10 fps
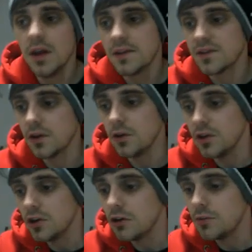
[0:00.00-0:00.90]
So,
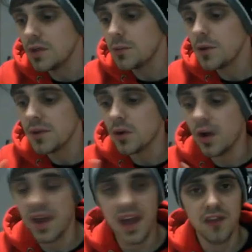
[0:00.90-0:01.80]
there might be
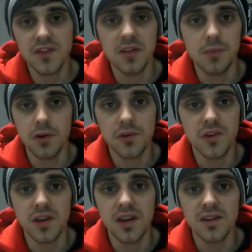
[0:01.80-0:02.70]
quite hefty bills
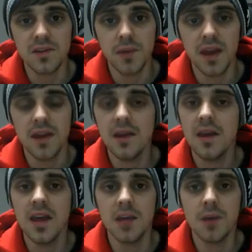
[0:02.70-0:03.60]
that you need to pay.
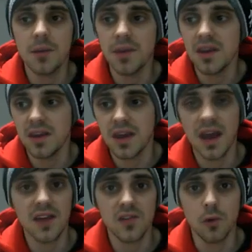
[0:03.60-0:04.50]
It might be
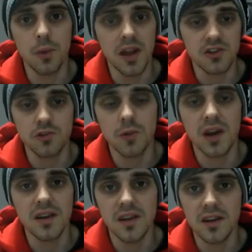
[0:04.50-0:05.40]
gas or petrol
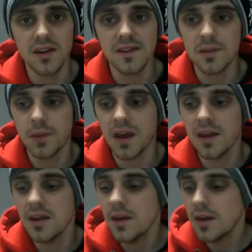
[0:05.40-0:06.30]
money that you need to
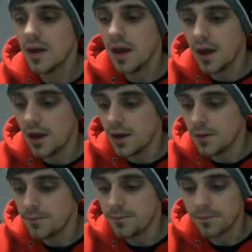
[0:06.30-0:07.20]
pay.
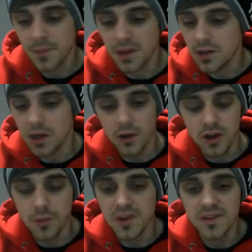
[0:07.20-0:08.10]
It
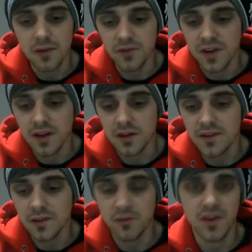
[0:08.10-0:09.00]
could be something
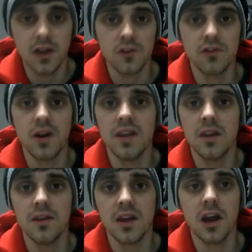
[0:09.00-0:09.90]
else, right,
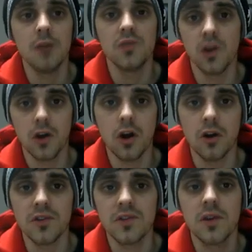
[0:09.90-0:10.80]
that comes at a
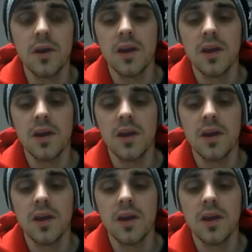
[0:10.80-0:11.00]
cost.